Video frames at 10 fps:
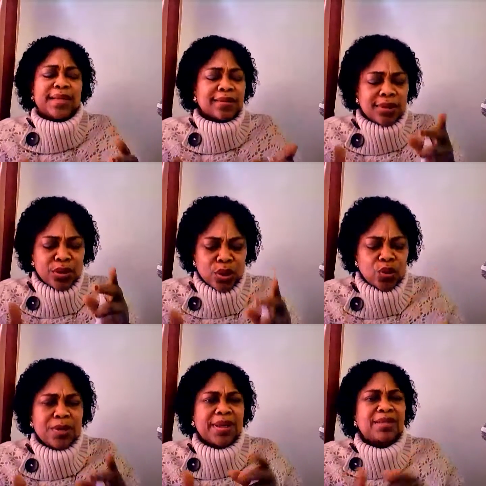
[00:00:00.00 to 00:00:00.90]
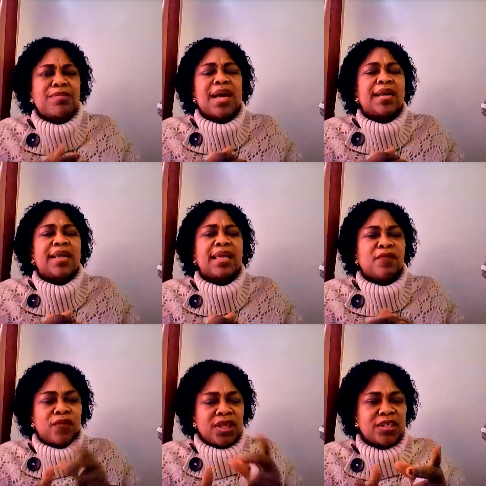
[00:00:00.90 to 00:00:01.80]
There's nothing good about man
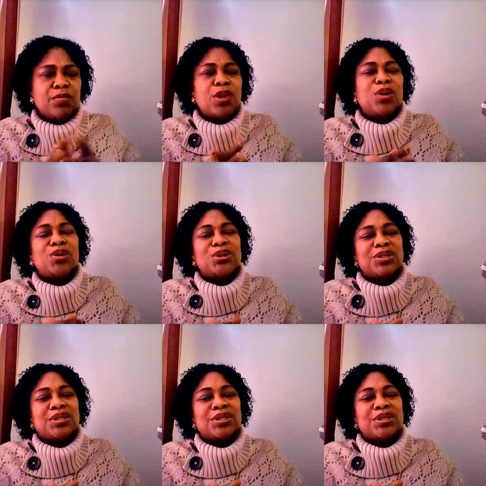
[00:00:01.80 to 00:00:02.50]
in flesh and blood.